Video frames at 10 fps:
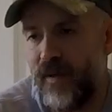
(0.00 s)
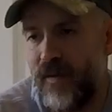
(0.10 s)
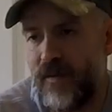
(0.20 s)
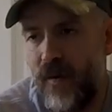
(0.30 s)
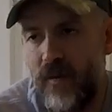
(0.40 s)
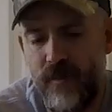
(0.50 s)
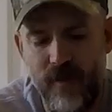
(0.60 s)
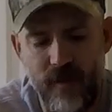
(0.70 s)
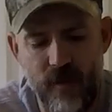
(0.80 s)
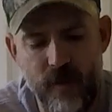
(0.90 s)
there's always
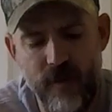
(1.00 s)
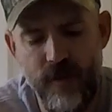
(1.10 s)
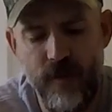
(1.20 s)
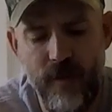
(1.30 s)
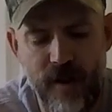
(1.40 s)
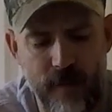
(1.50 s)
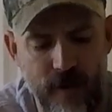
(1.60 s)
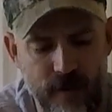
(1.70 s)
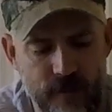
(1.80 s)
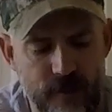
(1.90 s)
been a little bit of a debate
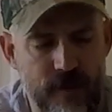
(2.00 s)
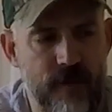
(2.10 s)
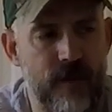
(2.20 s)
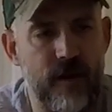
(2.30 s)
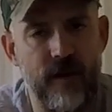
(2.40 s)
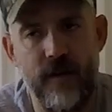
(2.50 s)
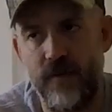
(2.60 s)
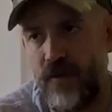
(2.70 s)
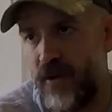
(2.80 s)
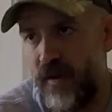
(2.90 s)
about defensive
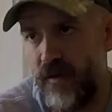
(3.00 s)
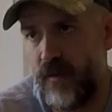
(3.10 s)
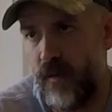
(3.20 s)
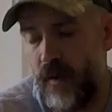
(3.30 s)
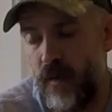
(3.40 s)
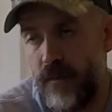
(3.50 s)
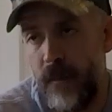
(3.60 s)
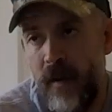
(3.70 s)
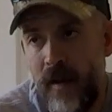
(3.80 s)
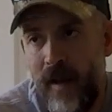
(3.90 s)
handguns and changing triggers.
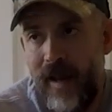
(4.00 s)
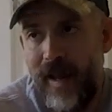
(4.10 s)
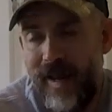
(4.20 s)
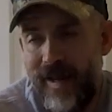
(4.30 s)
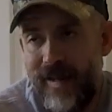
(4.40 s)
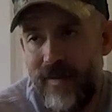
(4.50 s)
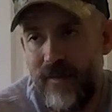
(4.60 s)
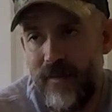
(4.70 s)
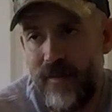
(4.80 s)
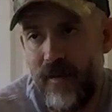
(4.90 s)

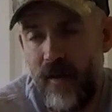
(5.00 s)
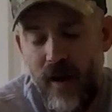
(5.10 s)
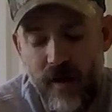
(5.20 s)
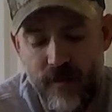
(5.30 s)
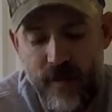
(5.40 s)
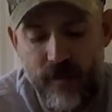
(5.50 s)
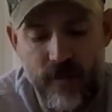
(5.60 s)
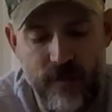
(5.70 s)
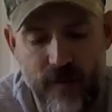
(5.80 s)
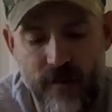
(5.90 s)
And the Glock
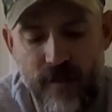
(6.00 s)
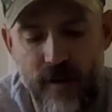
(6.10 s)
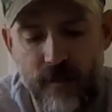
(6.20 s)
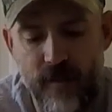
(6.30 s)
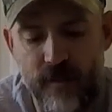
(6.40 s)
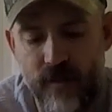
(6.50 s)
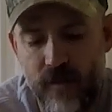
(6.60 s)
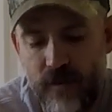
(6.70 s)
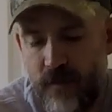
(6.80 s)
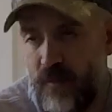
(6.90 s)
factory five and a half pound
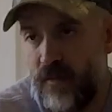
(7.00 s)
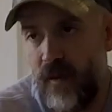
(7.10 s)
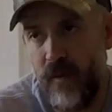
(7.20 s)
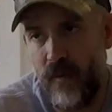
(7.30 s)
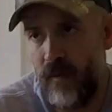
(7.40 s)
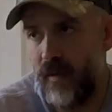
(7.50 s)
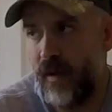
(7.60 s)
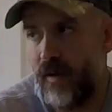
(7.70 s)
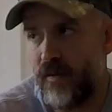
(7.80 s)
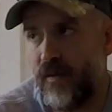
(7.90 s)
trigger smooths out really
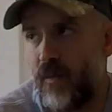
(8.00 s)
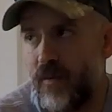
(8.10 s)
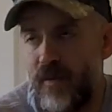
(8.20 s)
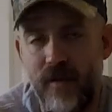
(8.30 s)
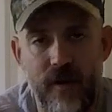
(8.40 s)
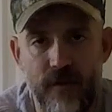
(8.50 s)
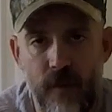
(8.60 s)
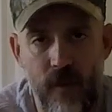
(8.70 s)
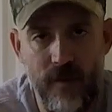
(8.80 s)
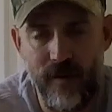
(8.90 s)
nicely once the gun is
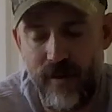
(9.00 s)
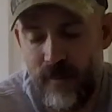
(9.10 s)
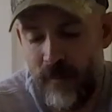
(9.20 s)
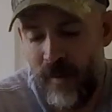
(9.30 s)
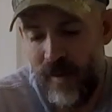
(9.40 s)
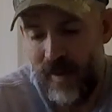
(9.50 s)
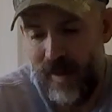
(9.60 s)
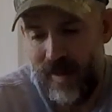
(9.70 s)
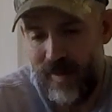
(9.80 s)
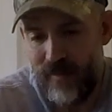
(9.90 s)
broken in
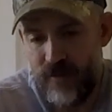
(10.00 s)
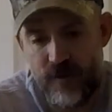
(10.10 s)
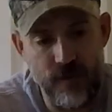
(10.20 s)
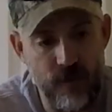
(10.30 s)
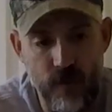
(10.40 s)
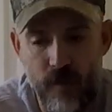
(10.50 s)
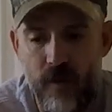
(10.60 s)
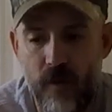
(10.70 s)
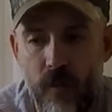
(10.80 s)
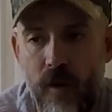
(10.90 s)
and shoots
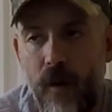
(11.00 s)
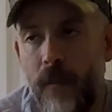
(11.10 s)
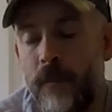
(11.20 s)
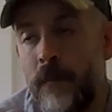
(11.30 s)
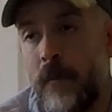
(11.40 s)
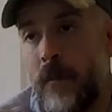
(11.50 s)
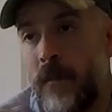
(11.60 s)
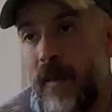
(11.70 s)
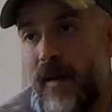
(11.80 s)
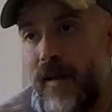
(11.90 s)
really well.
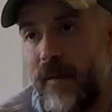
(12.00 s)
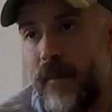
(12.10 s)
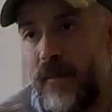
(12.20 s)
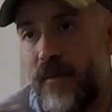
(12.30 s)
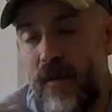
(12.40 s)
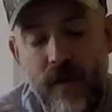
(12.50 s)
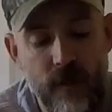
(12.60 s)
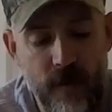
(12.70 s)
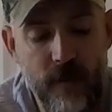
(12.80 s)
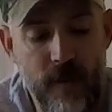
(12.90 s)
So there
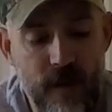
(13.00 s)
are people